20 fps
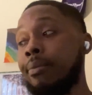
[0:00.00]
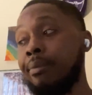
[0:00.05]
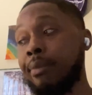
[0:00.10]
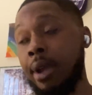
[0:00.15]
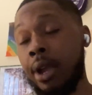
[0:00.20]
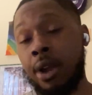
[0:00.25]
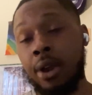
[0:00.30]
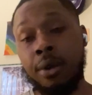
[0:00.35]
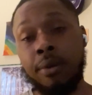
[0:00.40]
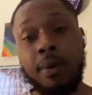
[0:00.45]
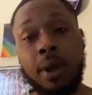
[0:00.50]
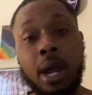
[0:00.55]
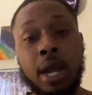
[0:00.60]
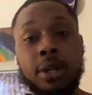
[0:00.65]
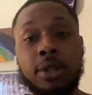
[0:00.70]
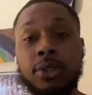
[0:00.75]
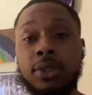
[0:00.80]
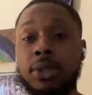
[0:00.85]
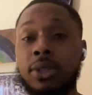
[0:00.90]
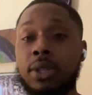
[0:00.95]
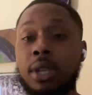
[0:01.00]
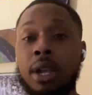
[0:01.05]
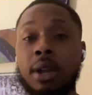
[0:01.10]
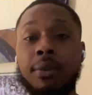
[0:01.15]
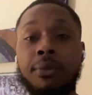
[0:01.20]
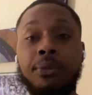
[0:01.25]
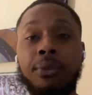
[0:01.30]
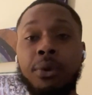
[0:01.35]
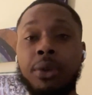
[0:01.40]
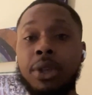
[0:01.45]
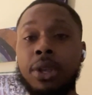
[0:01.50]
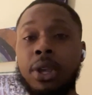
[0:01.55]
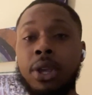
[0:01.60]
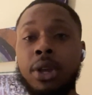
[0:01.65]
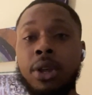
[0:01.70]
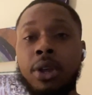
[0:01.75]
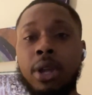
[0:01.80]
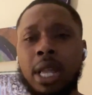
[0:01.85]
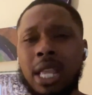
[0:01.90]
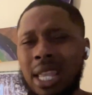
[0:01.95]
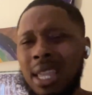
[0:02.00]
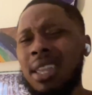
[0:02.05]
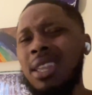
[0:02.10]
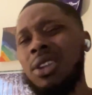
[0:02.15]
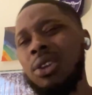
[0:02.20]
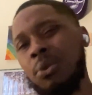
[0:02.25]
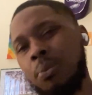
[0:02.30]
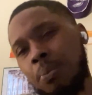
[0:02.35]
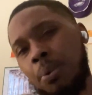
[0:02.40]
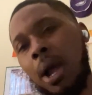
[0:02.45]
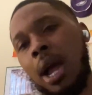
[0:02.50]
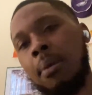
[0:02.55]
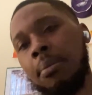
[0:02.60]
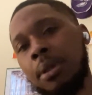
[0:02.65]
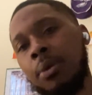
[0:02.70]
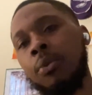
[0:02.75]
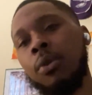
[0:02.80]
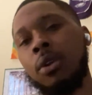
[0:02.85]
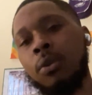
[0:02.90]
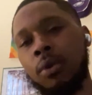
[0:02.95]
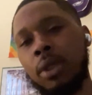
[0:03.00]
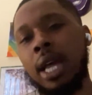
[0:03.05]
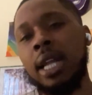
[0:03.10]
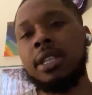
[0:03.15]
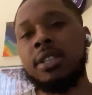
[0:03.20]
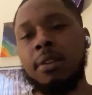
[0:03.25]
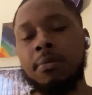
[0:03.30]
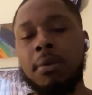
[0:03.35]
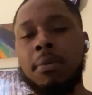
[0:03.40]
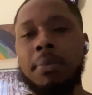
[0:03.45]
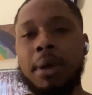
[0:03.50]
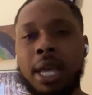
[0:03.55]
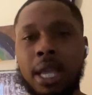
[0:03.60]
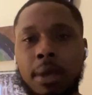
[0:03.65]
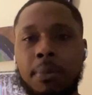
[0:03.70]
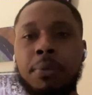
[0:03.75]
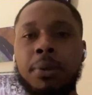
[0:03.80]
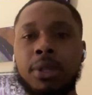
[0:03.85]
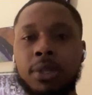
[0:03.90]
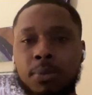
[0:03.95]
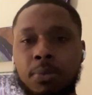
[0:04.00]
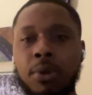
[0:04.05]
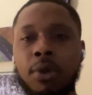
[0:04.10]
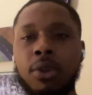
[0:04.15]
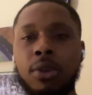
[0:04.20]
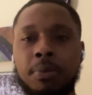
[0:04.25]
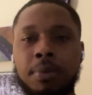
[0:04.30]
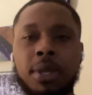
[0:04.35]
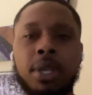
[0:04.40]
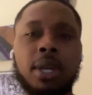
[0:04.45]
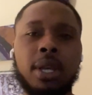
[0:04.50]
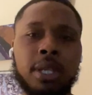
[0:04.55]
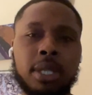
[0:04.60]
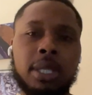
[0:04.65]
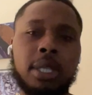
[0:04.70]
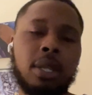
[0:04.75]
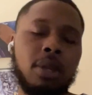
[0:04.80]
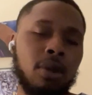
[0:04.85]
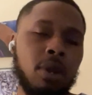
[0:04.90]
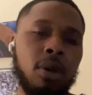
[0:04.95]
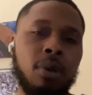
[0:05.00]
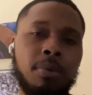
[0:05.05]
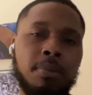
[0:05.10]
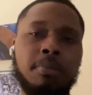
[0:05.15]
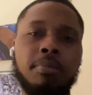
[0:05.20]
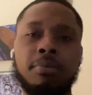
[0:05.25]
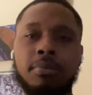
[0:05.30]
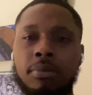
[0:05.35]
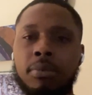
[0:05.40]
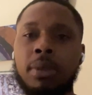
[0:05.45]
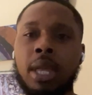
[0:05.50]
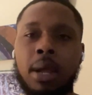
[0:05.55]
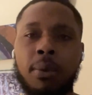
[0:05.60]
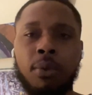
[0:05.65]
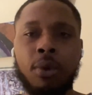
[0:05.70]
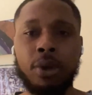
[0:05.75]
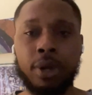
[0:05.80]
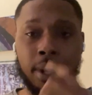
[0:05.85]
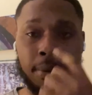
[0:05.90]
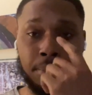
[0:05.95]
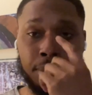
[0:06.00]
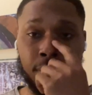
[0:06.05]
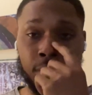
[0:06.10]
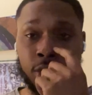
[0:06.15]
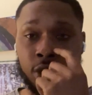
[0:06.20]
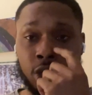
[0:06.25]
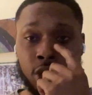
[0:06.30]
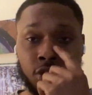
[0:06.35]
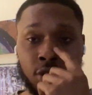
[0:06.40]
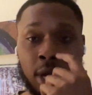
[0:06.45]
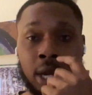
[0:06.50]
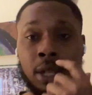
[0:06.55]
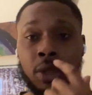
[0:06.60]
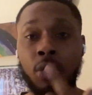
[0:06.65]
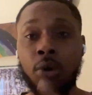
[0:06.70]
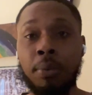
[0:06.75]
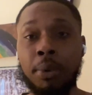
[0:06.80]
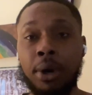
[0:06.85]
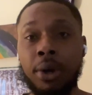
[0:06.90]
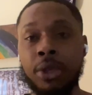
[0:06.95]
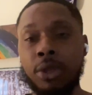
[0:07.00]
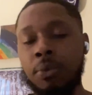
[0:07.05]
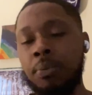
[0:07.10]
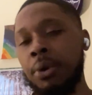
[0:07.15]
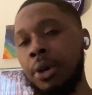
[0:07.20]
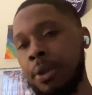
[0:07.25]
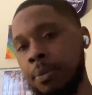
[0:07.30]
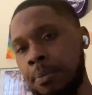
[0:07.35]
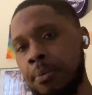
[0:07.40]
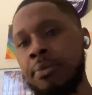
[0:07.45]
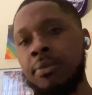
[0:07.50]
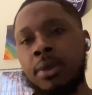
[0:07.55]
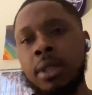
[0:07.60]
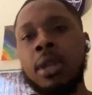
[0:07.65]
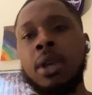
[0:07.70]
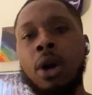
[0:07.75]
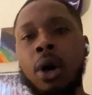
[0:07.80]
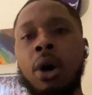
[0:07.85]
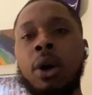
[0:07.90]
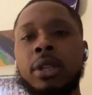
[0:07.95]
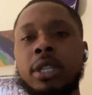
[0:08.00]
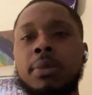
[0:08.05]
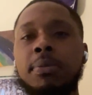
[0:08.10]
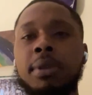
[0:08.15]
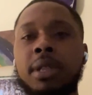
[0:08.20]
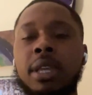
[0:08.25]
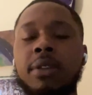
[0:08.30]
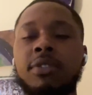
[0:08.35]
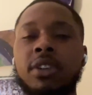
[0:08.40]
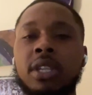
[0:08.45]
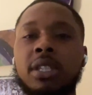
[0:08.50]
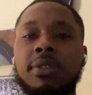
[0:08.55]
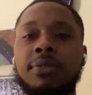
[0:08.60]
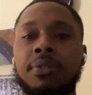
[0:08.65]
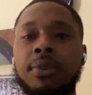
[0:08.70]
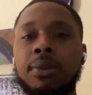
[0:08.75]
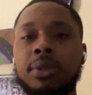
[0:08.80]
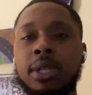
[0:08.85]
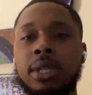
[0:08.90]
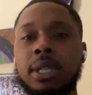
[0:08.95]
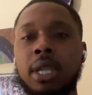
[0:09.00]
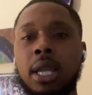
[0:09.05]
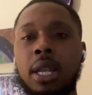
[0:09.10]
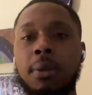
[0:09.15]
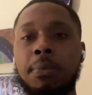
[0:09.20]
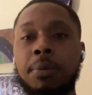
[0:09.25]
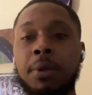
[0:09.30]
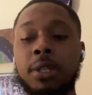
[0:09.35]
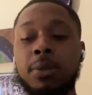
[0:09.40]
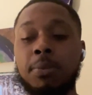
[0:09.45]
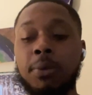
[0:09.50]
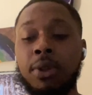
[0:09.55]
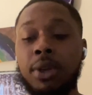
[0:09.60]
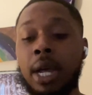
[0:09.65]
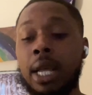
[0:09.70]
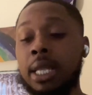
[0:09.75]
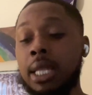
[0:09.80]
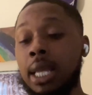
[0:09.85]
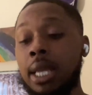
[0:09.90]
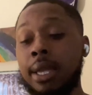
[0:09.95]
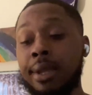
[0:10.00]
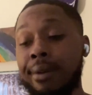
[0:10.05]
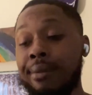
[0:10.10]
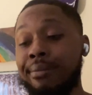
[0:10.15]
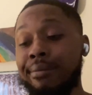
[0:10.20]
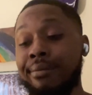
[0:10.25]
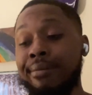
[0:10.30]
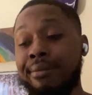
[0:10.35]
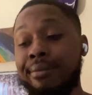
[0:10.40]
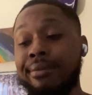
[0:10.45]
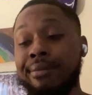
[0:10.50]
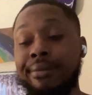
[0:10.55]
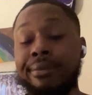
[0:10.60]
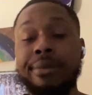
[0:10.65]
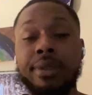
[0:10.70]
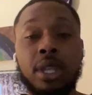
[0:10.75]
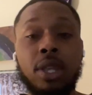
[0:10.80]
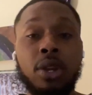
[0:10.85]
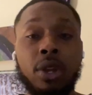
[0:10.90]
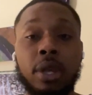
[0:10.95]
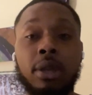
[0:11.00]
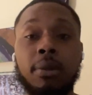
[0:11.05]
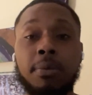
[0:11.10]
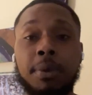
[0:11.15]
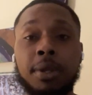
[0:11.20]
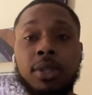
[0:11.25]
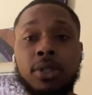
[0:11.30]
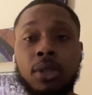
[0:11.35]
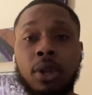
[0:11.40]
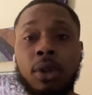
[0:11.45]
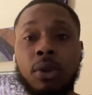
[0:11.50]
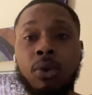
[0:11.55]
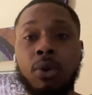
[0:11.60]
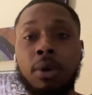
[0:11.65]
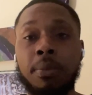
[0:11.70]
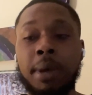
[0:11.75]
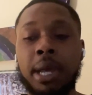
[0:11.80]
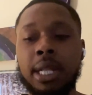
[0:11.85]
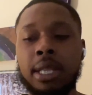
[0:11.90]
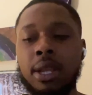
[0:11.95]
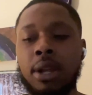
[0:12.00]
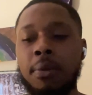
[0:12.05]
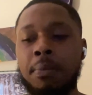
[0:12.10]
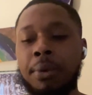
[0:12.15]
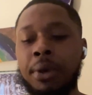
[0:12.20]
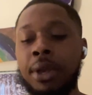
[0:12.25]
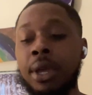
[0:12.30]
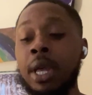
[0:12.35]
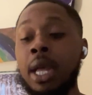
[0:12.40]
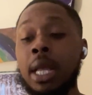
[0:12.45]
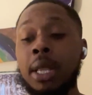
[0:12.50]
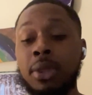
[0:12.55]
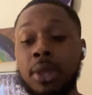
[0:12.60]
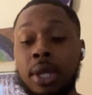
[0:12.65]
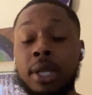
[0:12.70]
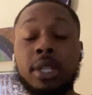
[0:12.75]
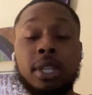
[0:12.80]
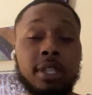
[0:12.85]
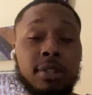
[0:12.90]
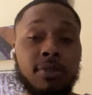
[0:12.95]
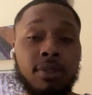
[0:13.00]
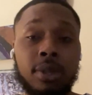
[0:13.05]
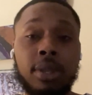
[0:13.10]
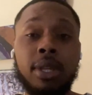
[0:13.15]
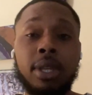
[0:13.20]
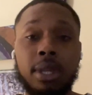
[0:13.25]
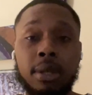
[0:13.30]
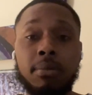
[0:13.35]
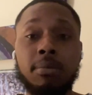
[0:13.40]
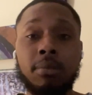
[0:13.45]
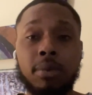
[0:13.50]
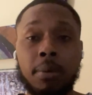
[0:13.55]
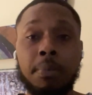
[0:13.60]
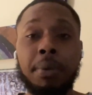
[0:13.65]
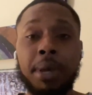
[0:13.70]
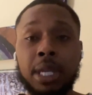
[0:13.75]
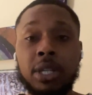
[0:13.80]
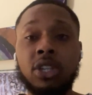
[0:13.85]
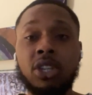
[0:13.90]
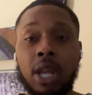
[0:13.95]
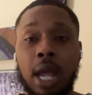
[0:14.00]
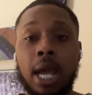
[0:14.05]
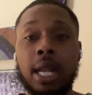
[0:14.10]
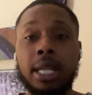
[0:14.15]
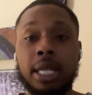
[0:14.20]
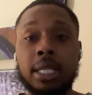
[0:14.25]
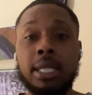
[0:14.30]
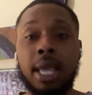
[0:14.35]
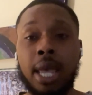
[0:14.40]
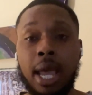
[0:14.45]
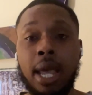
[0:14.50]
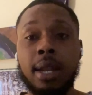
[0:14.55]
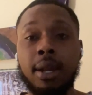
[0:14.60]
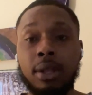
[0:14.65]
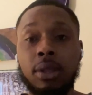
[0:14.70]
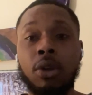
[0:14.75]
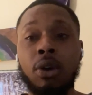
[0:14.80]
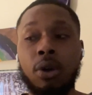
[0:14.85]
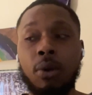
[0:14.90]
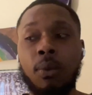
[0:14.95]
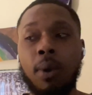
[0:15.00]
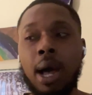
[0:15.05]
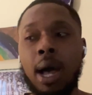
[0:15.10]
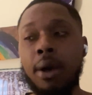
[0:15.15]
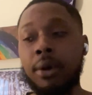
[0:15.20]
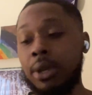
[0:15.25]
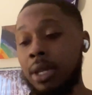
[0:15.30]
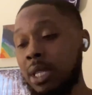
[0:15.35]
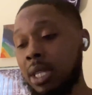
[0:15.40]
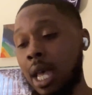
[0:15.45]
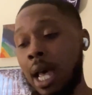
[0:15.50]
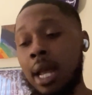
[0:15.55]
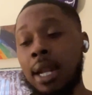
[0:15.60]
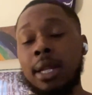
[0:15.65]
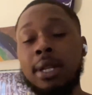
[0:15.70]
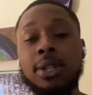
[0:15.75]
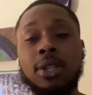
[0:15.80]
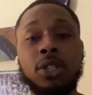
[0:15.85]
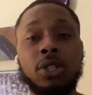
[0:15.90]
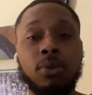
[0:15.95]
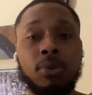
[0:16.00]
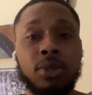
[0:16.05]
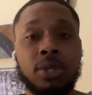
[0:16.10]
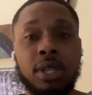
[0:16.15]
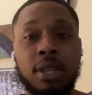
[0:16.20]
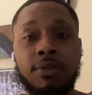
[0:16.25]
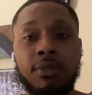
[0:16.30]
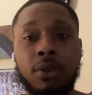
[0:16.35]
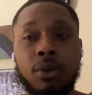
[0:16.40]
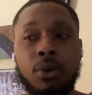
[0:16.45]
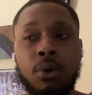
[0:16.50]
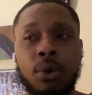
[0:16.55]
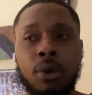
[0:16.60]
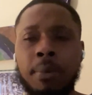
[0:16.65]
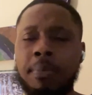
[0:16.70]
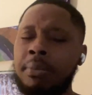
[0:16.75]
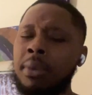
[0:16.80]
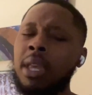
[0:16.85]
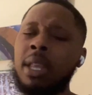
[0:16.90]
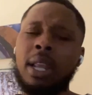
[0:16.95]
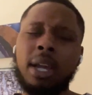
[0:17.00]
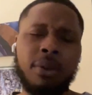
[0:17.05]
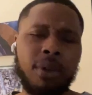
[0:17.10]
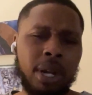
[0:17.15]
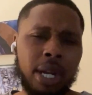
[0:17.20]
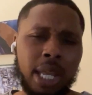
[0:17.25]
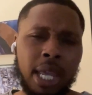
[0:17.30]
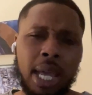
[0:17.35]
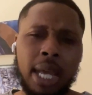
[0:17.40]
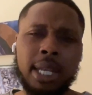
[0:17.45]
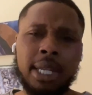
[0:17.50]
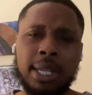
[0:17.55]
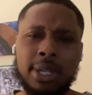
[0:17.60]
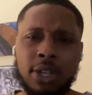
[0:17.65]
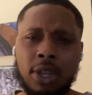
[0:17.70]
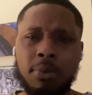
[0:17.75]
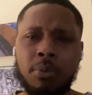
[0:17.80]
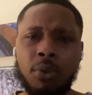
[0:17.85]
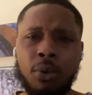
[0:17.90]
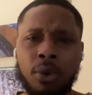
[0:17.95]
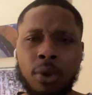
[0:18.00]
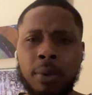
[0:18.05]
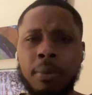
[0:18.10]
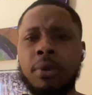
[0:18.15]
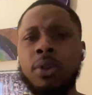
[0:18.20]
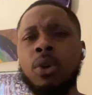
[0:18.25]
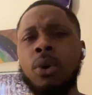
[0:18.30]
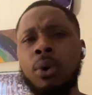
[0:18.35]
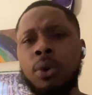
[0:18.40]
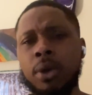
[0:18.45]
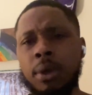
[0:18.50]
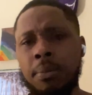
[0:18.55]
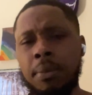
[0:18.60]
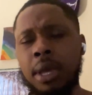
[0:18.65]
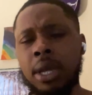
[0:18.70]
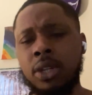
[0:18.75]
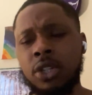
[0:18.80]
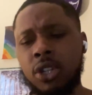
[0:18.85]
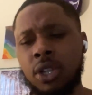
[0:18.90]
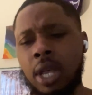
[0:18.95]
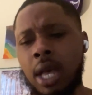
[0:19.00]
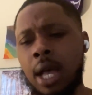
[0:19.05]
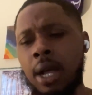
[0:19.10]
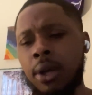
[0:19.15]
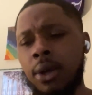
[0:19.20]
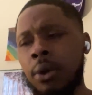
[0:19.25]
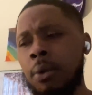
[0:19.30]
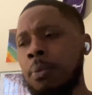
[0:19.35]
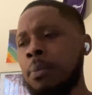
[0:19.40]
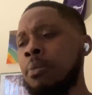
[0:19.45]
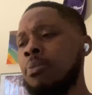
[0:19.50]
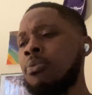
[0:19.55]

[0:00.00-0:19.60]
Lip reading: Aaron Rodgers is there for a year. You probably would have liked to have been back in Pittsburgh because, they were on their bullshit trying to lowball you. But ultimately, if Justin Fields had stayed in Pittsburgh, I think, he'd be the starting quarterback there. But this is really the best shot he's had in a long while. He's got a decent receiving core. Now, granted, he had DJ Moore and Cole Kmet in Chicago.